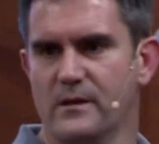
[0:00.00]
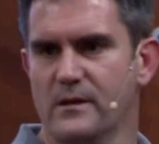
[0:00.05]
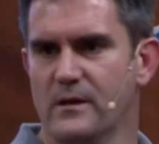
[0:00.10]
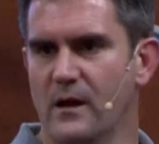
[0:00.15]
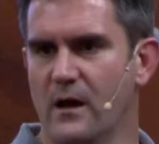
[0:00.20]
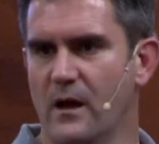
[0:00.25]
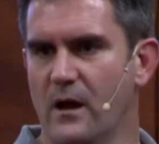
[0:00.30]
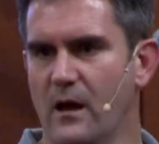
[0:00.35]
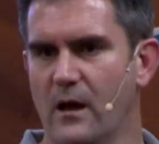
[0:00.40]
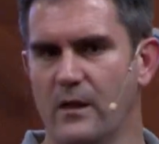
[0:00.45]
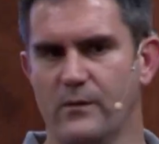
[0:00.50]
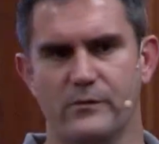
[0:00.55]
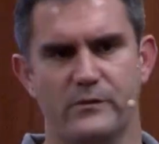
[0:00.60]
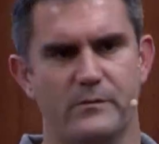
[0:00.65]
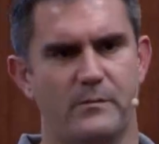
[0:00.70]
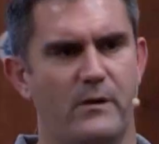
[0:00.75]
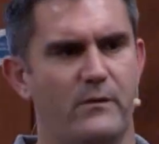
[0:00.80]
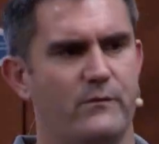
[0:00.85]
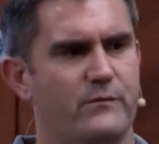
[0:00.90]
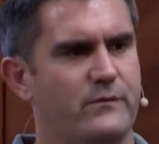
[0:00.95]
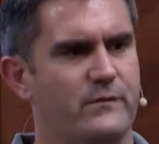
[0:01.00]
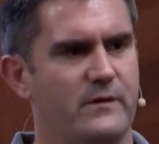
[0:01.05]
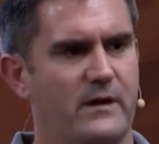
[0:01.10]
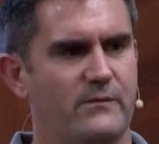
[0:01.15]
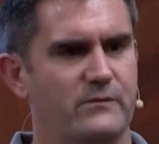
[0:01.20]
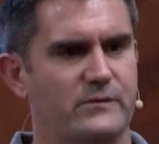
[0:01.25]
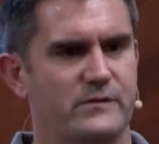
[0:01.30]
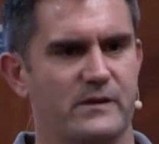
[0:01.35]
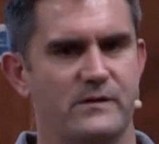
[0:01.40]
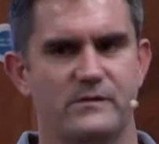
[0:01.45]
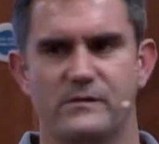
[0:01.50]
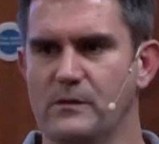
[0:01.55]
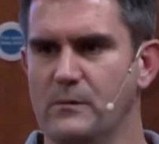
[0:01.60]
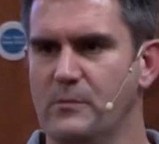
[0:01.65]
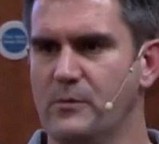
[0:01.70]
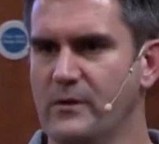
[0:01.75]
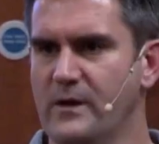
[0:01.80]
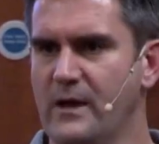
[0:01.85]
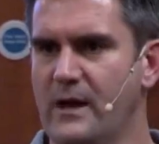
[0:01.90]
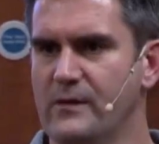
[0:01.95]
There was about 5 or 6 of you
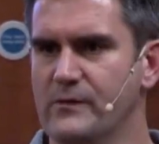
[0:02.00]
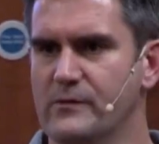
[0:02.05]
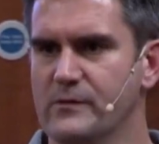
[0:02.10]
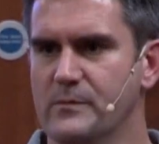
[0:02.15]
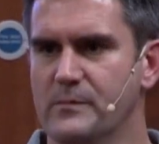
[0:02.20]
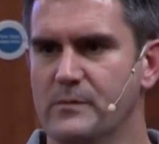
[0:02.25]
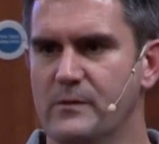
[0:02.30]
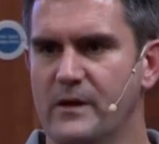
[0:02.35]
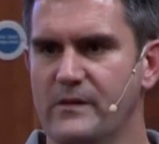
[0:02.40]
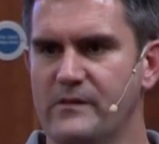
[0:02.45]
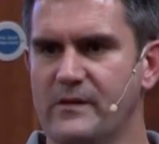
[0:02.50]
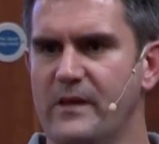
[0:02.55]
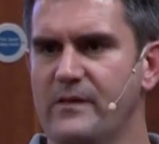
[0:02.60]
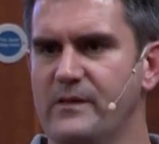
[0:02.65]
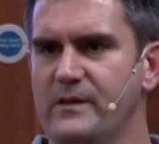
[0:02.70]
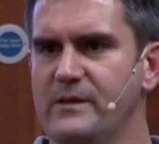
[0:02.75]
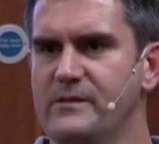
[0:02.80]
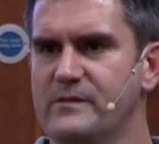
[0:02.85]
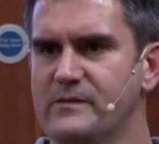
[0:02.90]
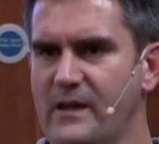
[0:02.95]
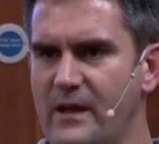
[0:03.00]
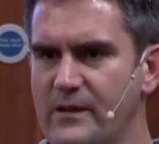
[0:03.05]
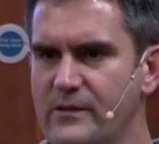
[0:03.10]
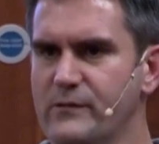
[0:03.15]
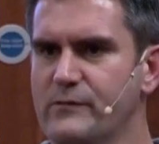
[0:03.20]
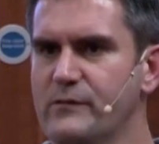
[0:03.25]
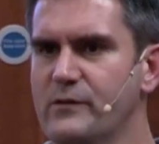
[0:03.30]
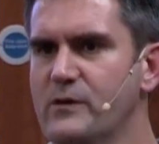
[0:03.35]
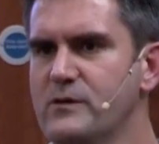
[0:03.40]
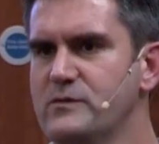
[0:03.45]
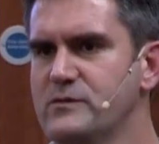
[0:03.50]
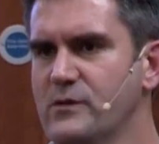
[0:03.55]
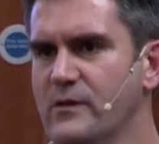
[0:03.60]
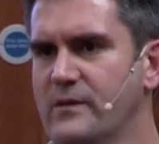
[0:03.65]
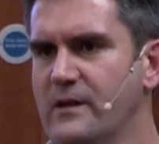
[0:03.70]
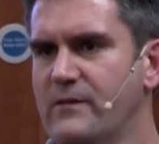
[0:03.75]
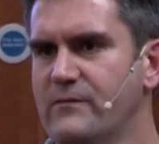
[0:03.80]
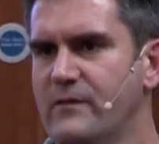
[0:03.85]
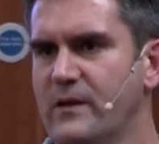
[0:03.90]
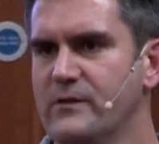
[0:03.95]
put your hands up. Is that the standard version or
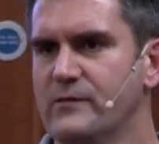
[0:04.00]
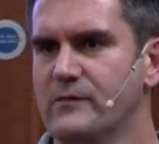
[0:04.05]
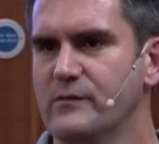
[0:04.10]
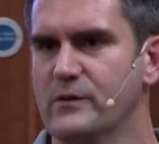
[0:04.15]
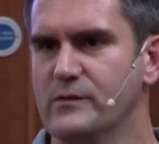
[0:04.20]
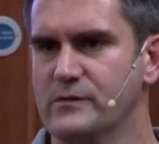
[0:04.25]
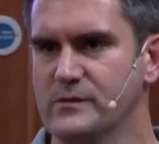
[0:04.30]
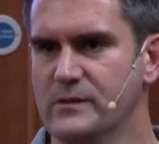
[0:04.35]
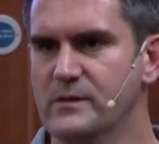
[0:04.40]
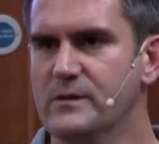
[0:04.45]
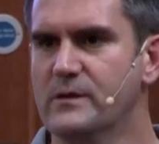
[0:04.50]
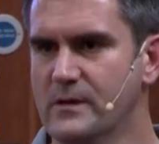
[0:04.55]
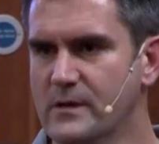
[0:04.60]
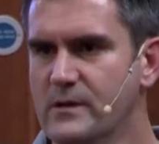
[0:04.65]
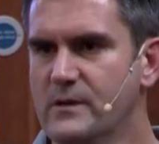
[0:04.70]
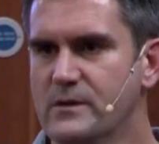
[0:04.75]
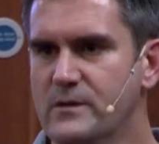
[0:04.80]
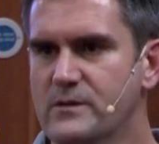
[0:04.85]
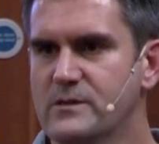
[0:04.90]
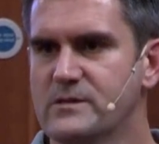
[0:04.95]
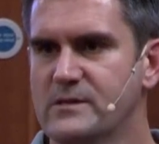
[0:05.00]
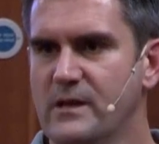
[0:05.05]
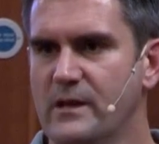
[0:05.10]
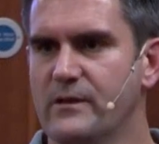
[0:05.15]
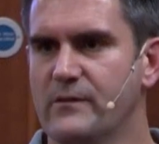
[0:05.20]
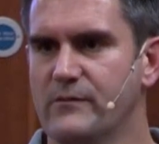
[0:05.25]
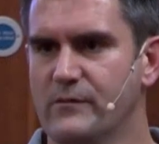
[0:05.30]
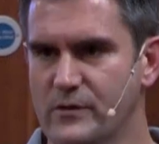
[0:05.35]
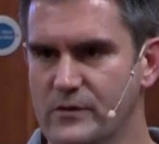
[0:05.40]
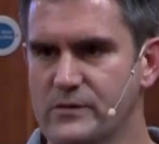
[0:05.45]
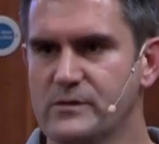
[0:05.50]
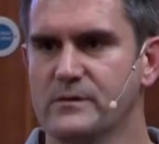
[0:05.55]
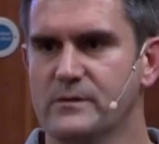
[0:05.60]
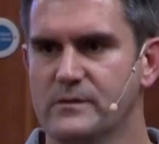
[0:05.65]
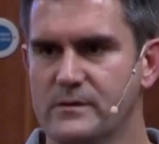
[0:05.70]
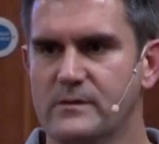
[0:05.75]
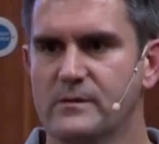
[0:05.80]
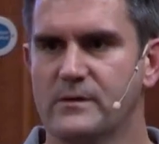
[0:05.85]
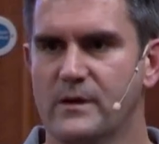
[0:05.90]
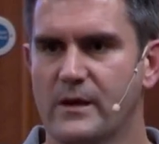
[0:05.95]
the advanced version? The standard version?
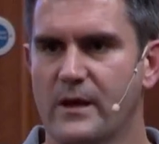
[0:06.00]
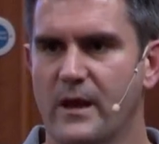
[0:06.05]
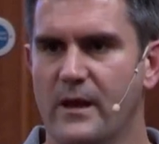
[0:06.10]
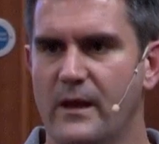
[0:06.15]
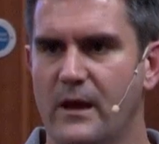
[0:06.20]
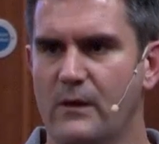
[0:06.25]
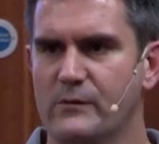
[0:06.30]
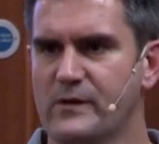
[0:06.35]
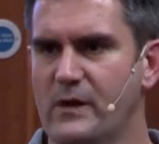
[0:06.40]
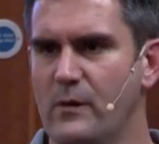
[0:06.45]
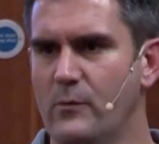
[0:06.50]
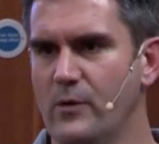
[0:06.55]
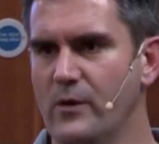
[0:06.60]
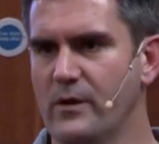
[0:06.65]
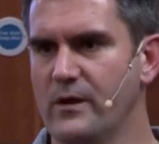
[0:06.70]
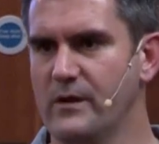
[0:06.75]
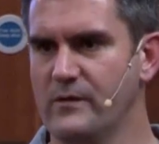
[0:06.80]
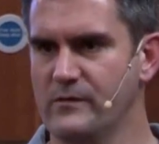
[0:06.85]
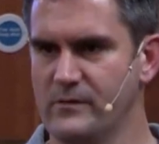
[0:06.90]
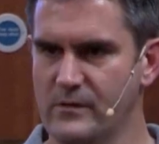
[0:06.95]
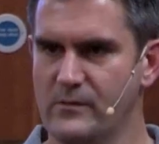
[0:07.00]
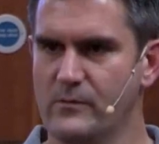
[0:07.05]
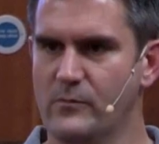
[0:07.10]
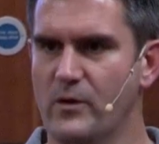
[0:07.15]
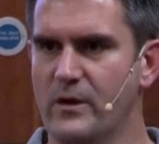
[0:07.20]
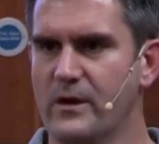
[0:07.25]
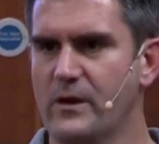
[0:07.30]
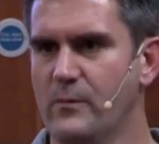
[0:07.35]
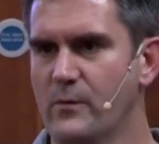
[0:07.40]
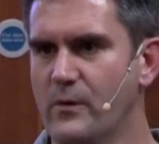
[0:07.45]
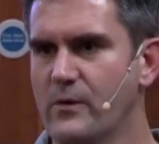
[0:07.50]
Okay, and how's that working? Is it working